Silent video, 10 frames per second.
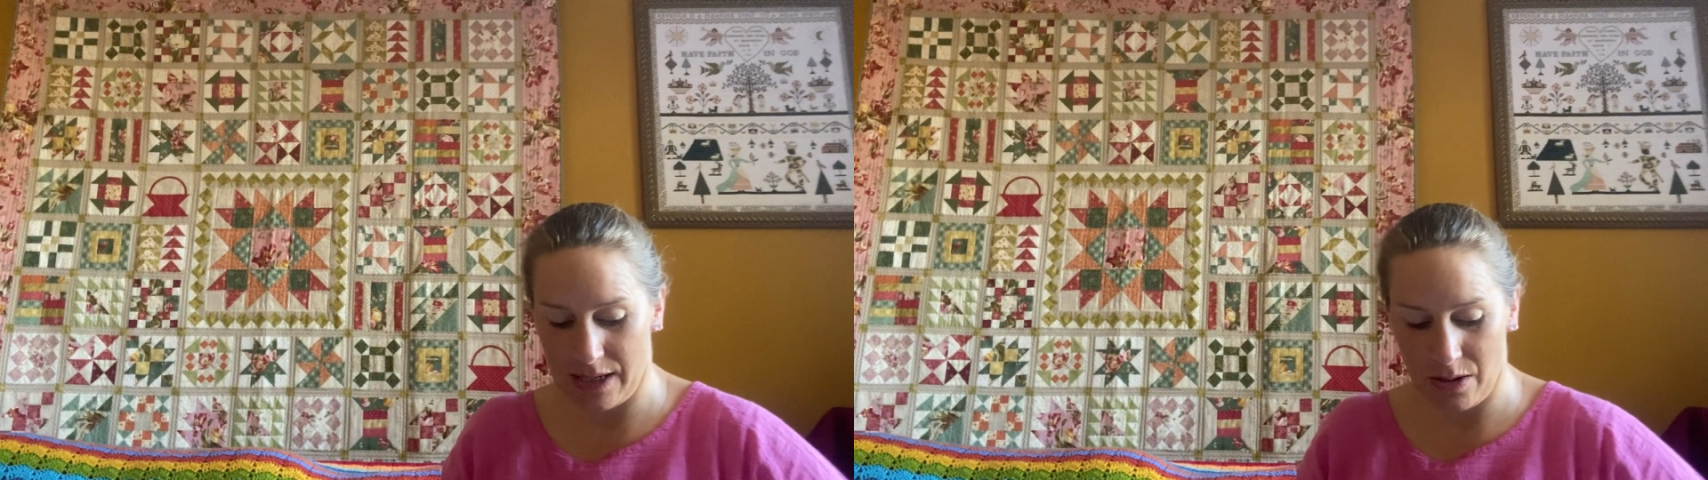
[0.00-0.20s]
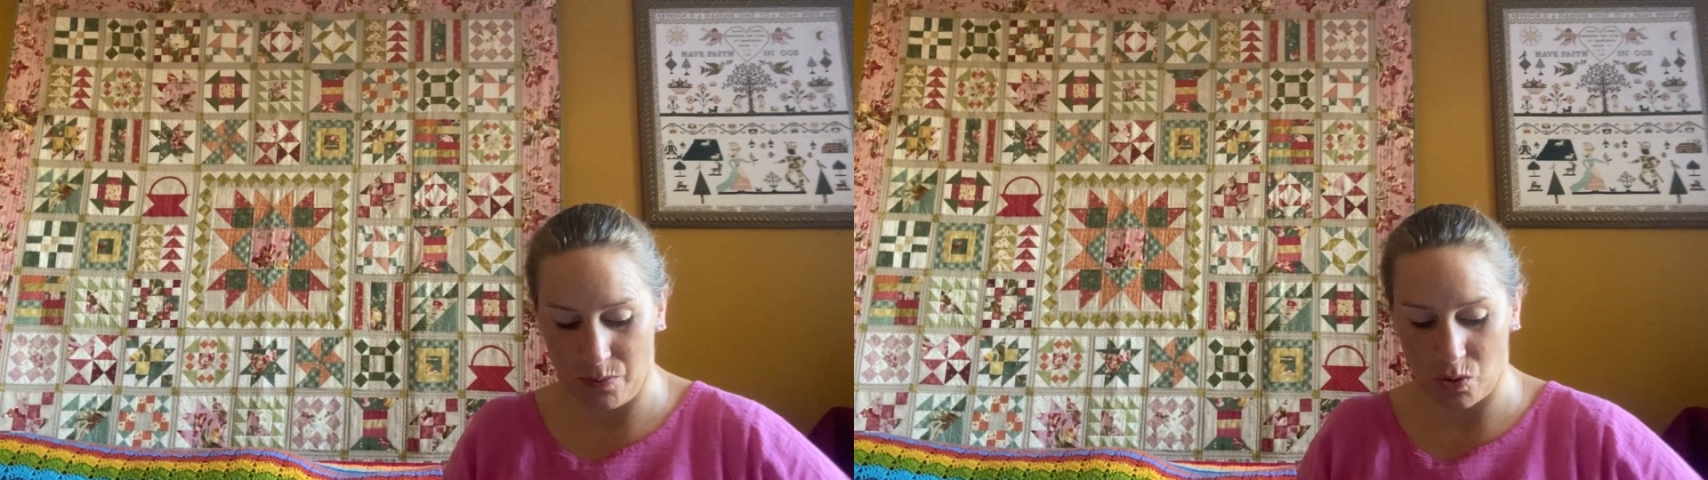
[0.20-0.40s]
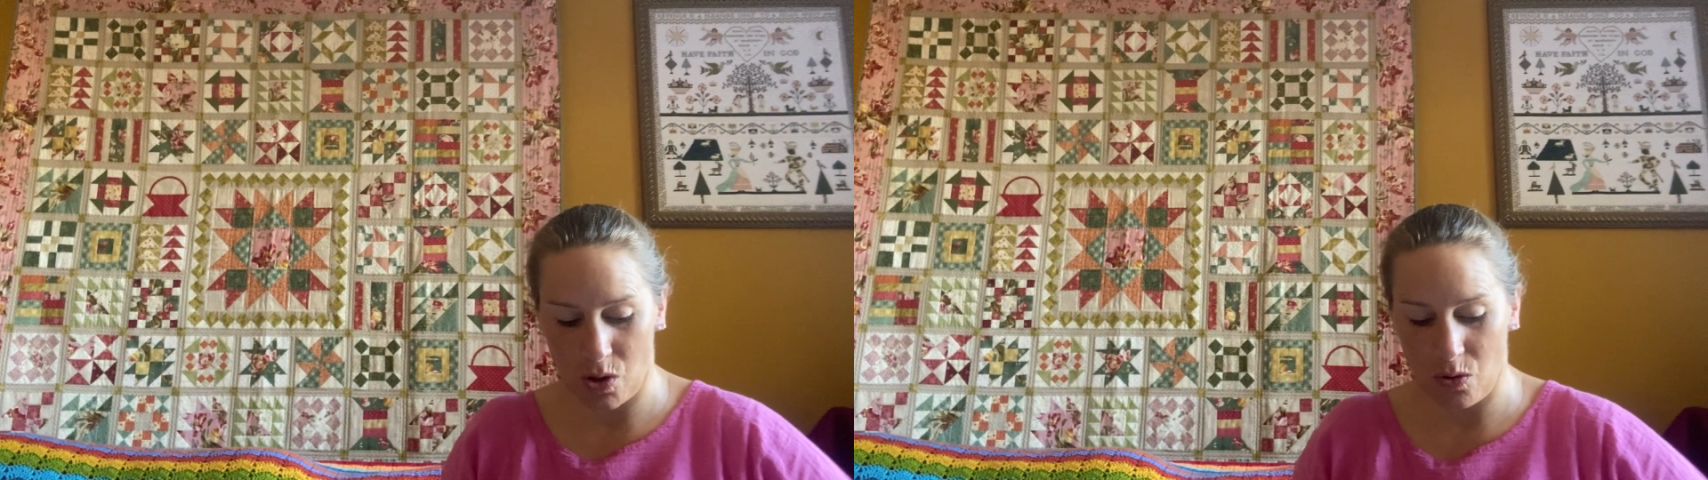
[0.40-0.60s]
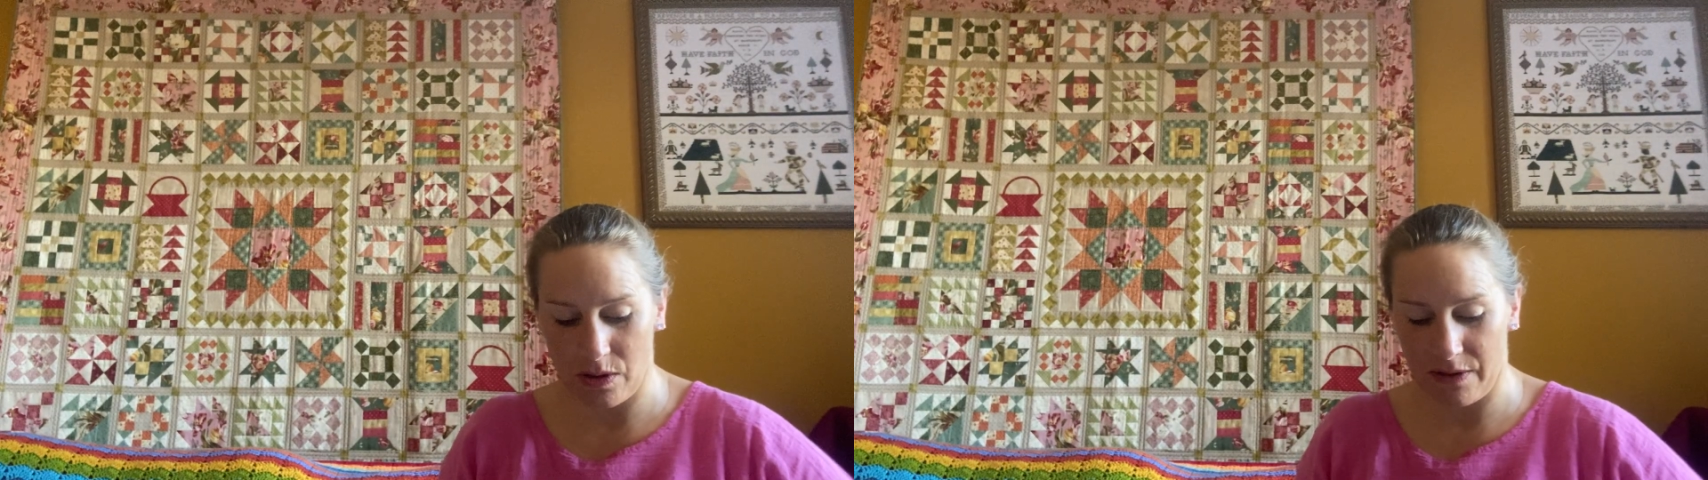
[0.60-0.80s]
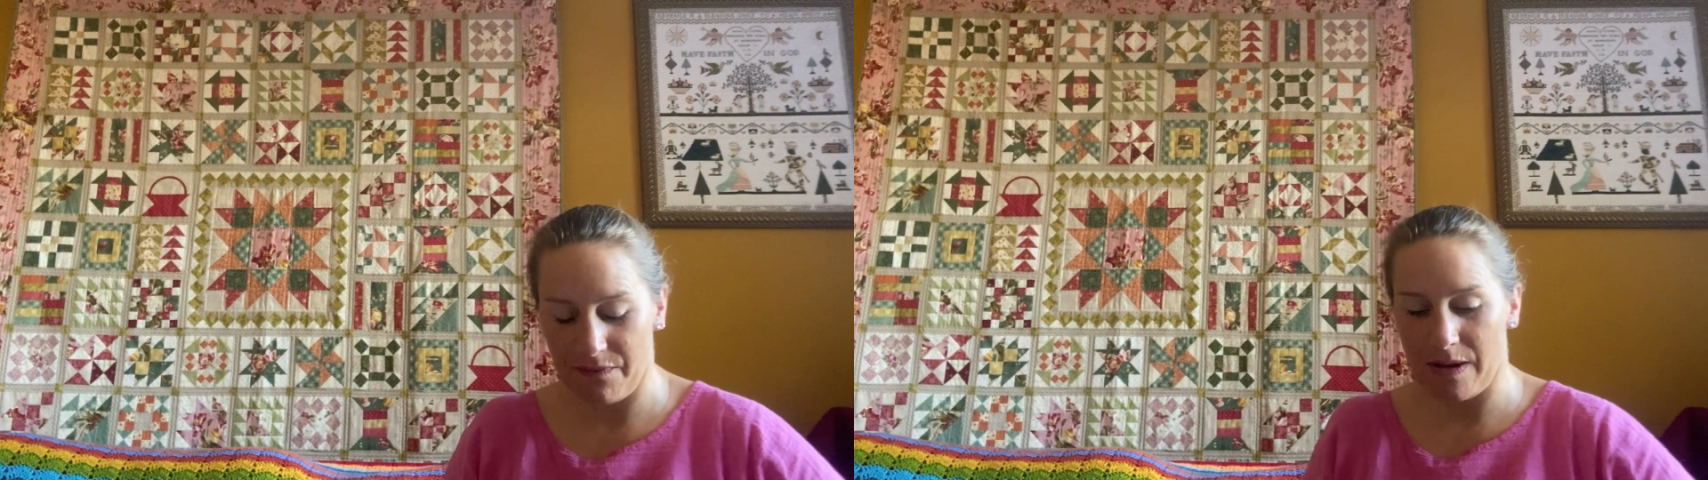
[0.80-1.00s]
I bought a whole
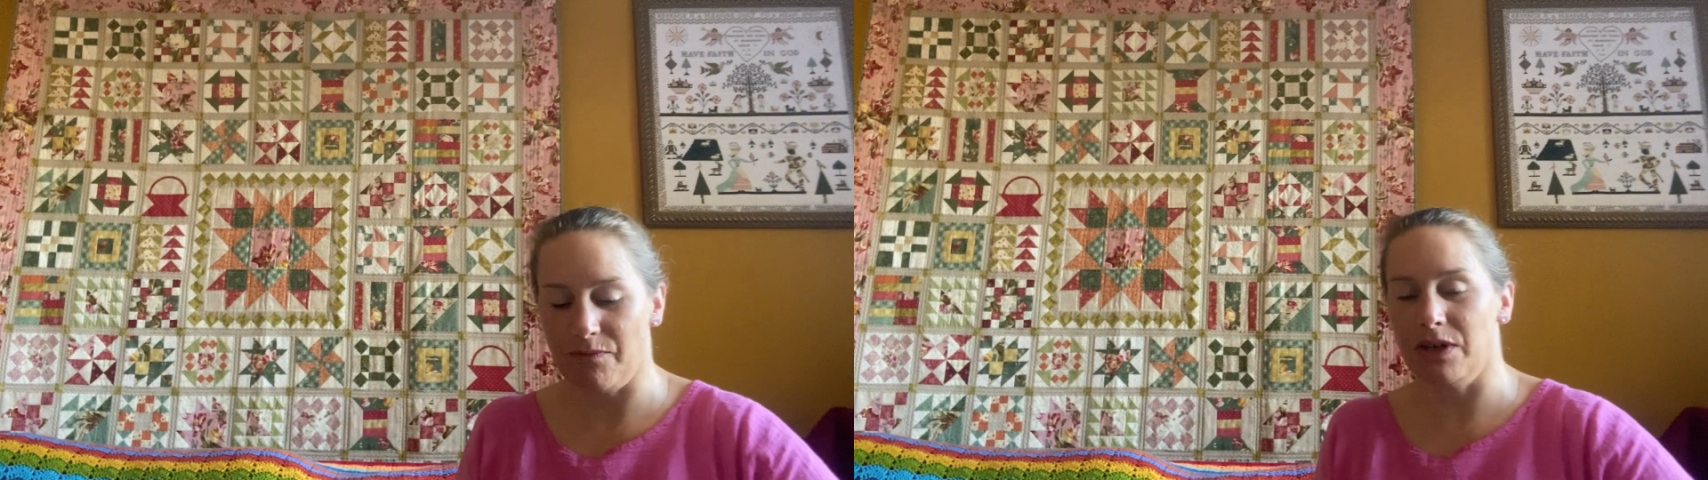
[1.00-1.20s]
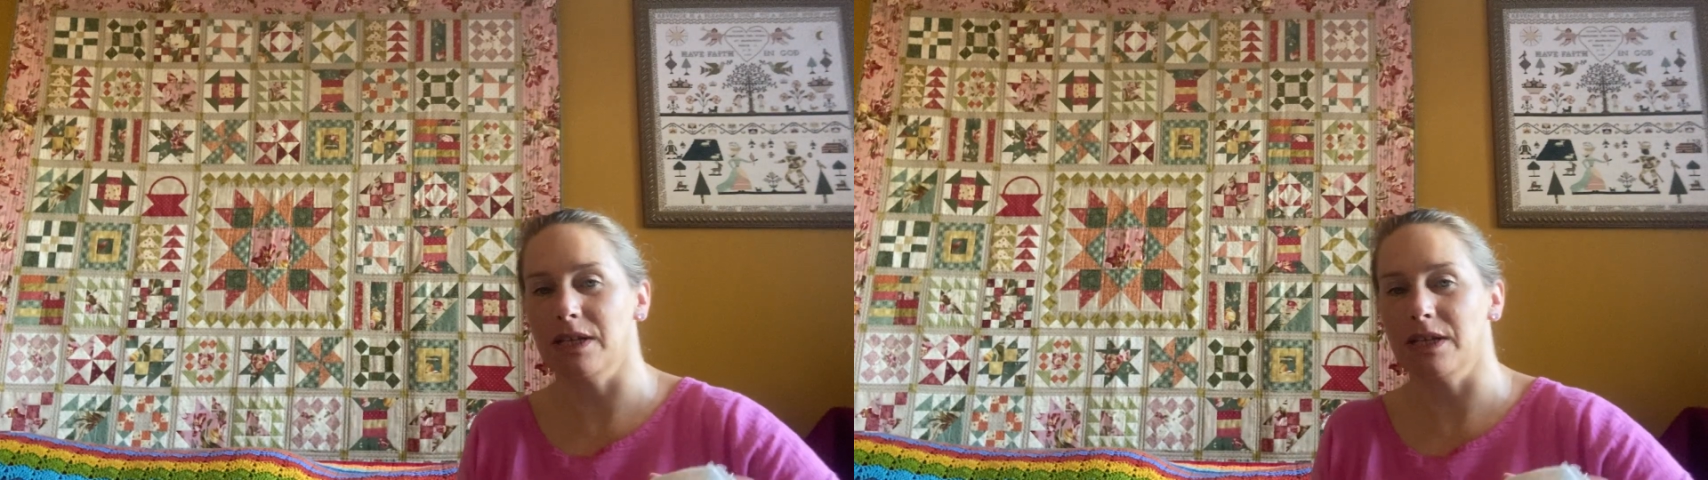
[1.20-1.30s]
load of fabric,